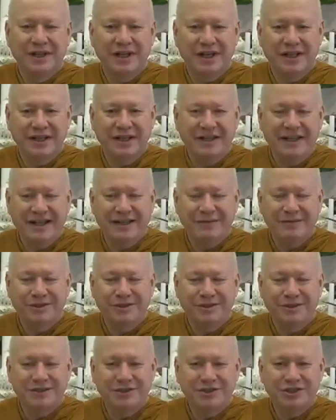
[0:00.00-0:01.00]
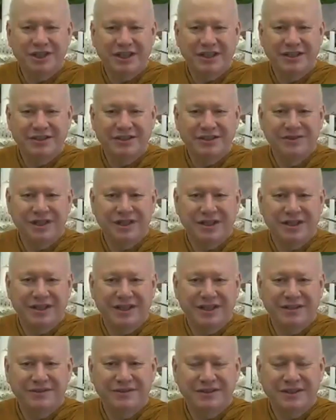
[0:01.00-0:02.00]
adapt and change our
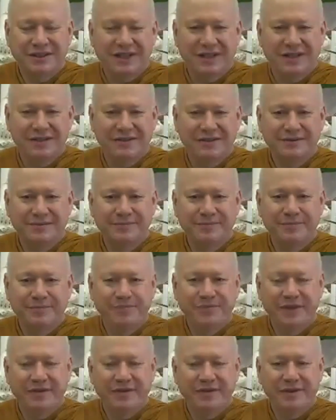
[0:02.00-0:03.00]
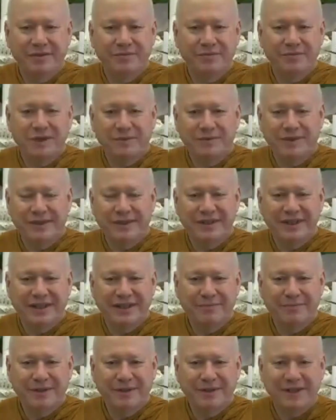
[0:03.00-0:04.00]
lifestyle, the way we
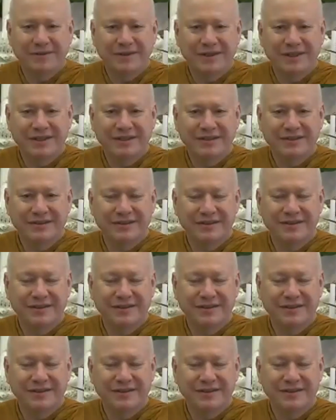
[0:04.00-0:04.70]
think about things.